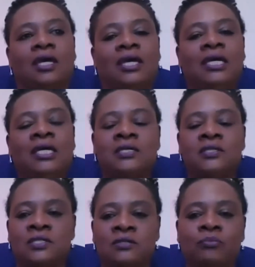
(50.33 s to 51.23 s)

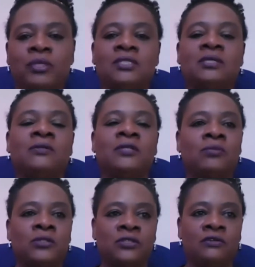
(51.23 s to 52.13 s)
As you've been told, I'm
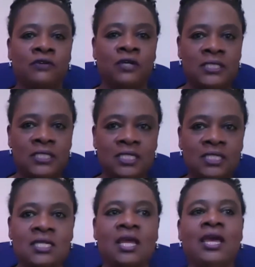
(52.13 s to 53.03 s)
Dorothy
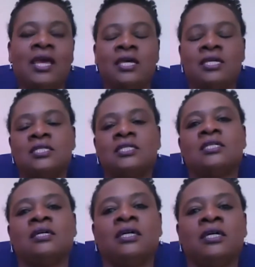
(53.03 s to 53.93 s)
Francis, and
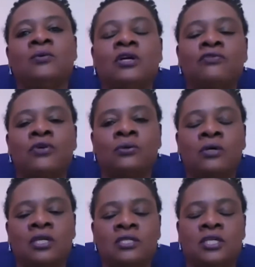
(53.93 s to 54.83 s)
I work for an
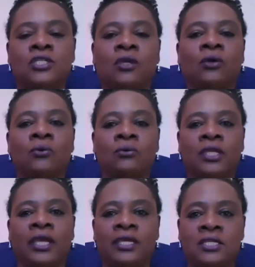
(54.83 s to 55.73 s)
organisation called
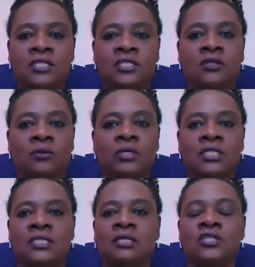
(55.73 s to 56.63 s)
CLES, which
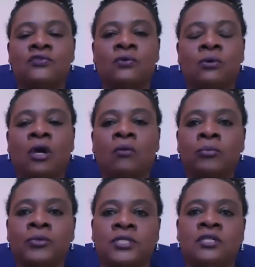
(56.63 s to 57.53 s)
stands for
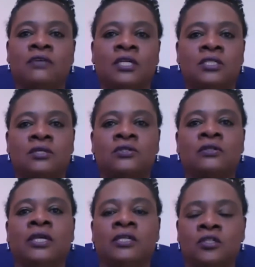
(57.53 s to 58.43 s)
Cooperative and Social
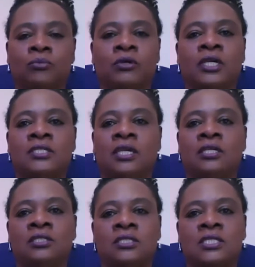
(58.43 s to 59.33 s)
Enterprise
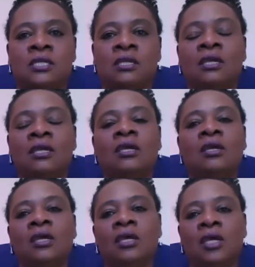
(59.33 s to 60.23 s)
Agency.
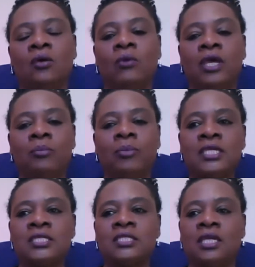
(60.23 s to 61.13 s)
We are
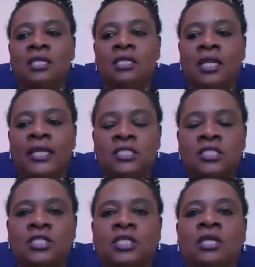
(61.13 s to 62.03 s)
based in
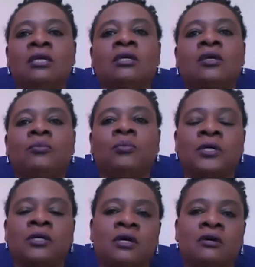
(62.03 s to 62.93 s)
Leicestershire,
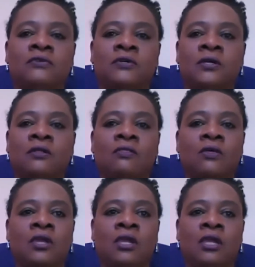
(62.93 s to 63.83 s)
but cover
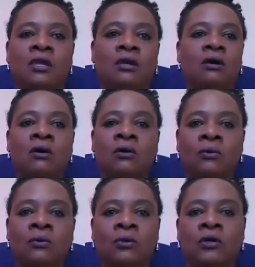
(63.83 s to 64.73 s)
the
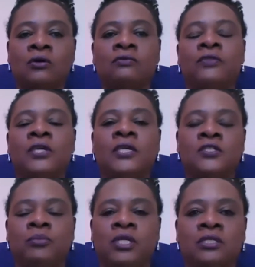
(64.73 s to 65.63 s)
whole of the
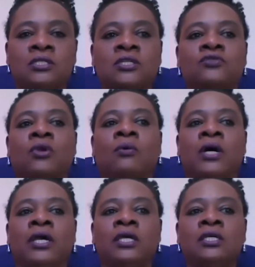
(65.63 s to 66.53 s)
East Midlands as
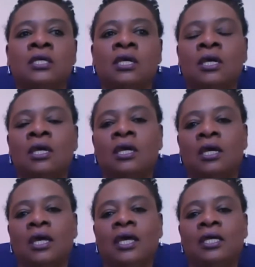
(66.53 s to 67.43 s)
required.
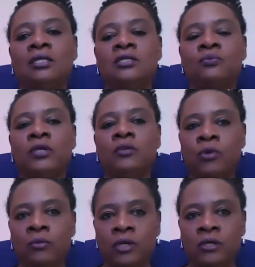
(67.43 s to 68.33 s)
And we
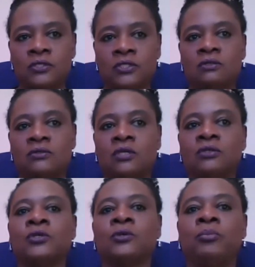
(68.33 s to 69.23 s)
promote
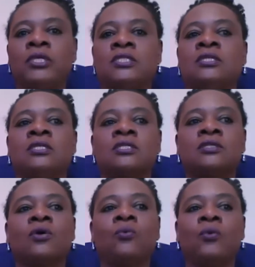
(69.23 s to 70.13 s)
social business.
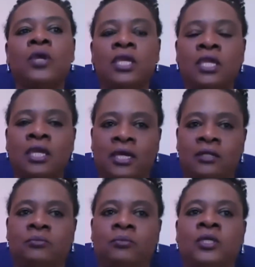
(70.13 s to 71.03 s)
We
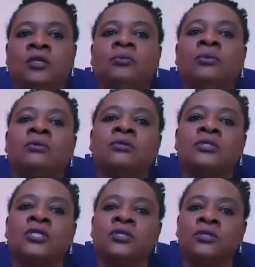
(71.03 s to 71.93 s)
help people
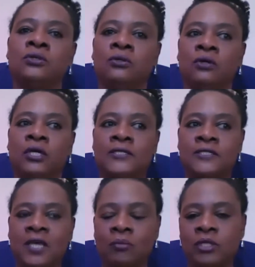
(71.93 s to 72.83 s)
to
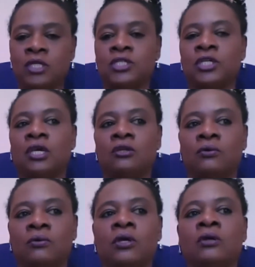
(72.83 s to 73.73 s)
establish and
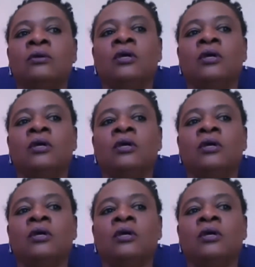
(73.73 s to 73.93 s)
grow